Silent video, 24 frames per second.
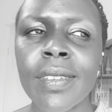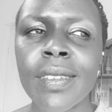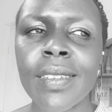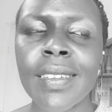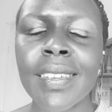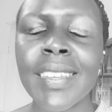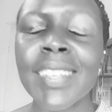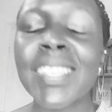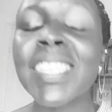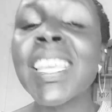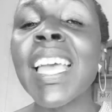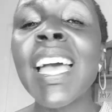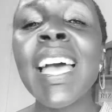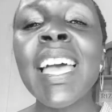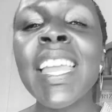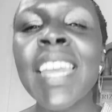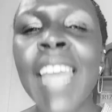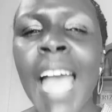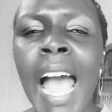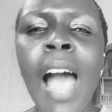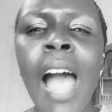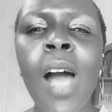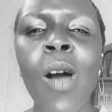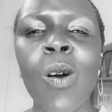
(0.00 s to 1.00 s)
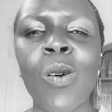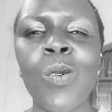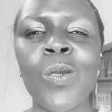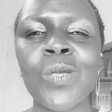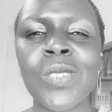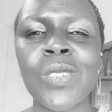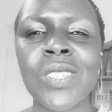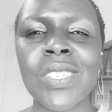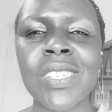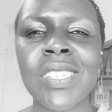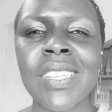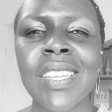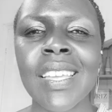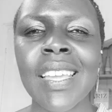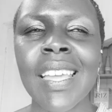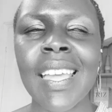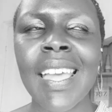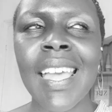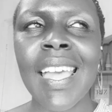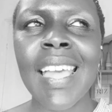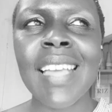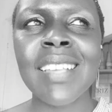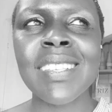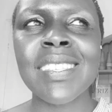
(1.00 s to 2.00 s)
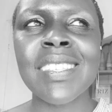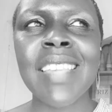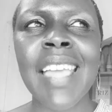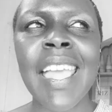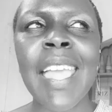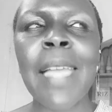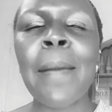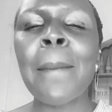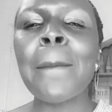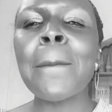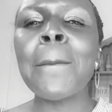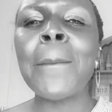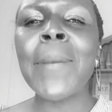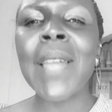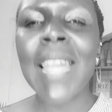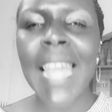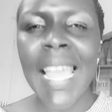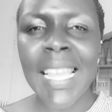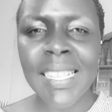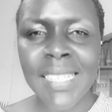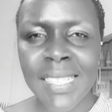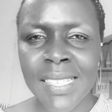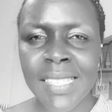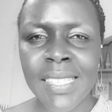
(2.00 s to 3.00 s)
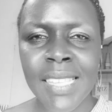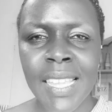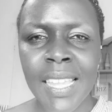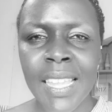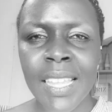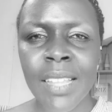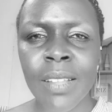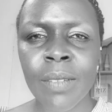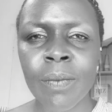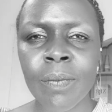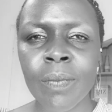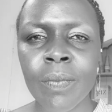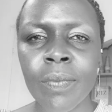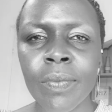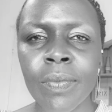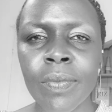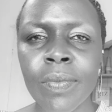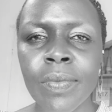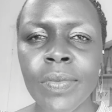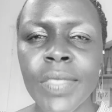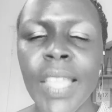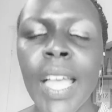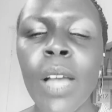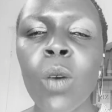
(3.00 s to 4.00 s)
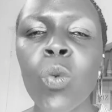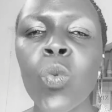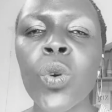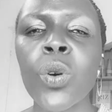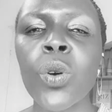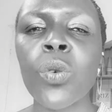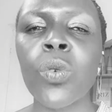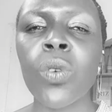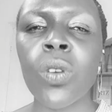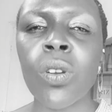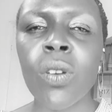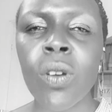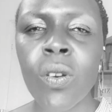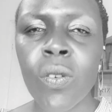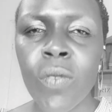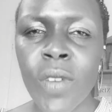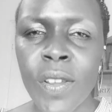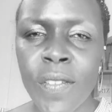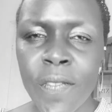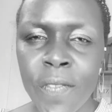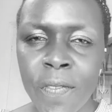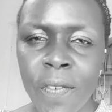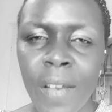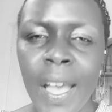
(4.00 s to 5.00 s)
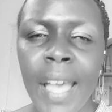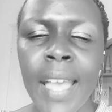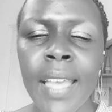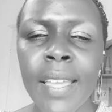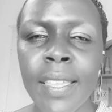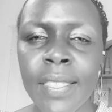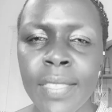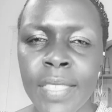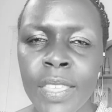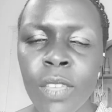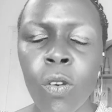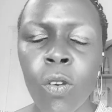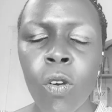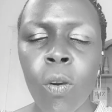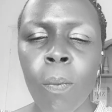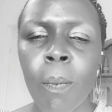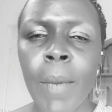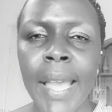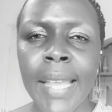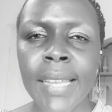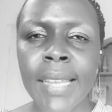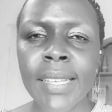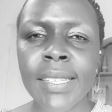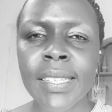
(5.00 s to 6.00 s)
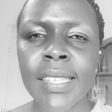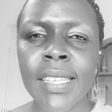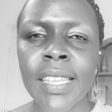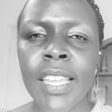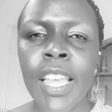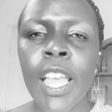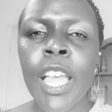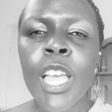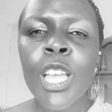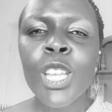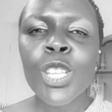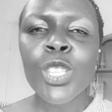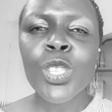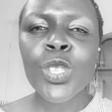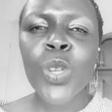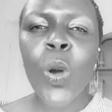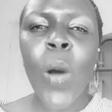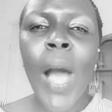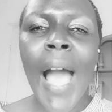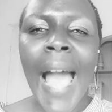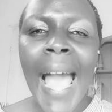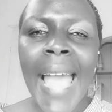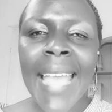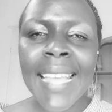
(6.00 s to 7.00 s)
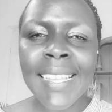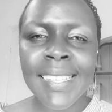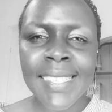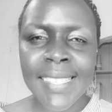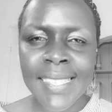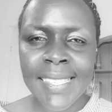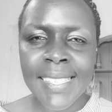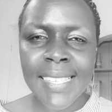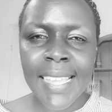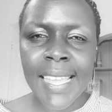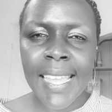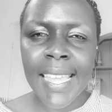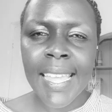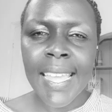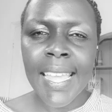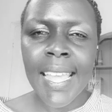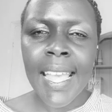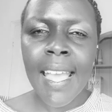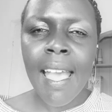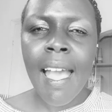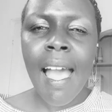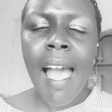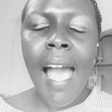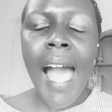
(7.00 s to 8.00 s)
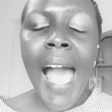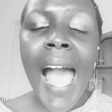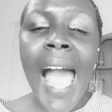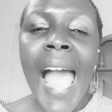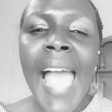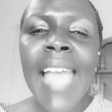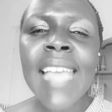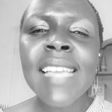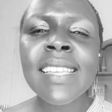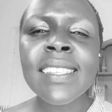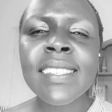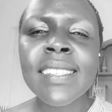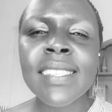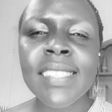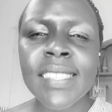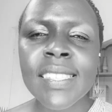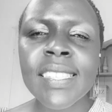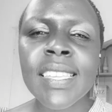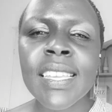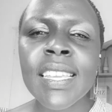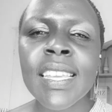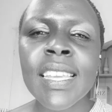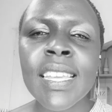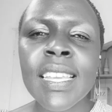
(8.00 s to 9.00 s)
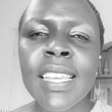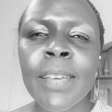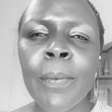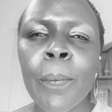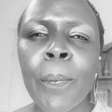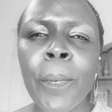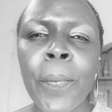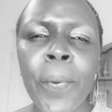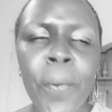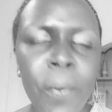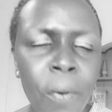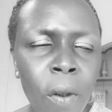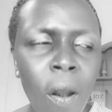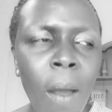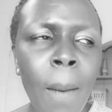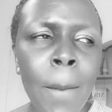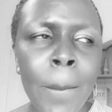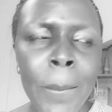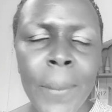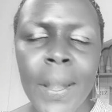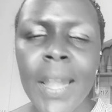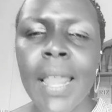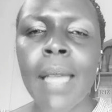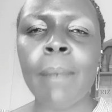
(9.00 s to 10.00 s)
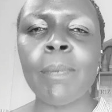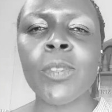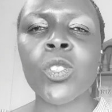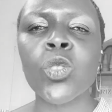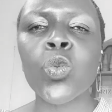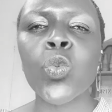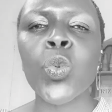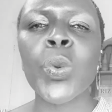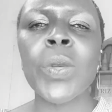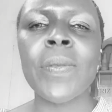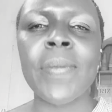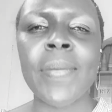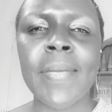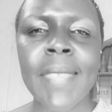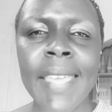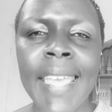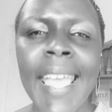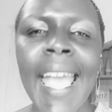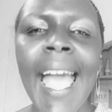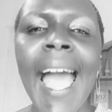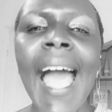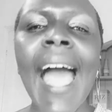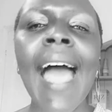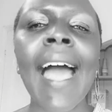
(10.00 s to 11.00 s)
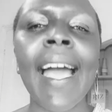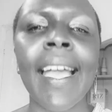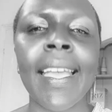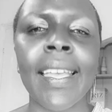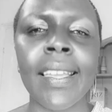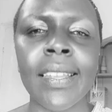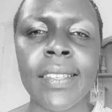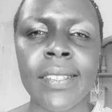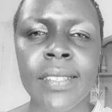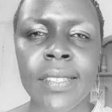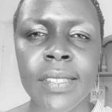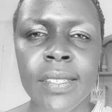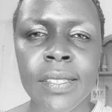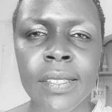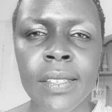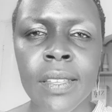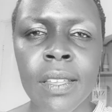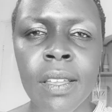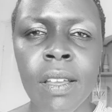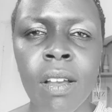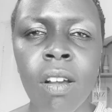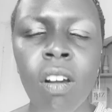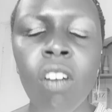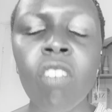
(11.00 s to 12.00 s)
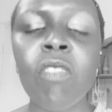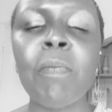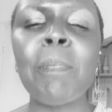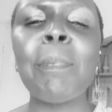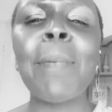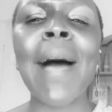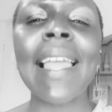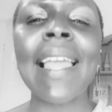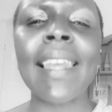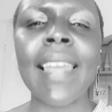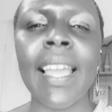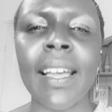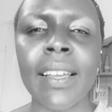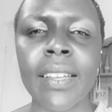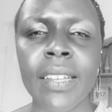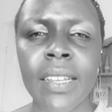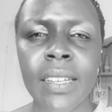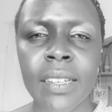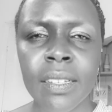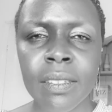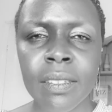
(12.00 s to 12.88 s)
turn out as a blessing that will glorify the Almighty. So I say, I see problems with the eyes of Balak.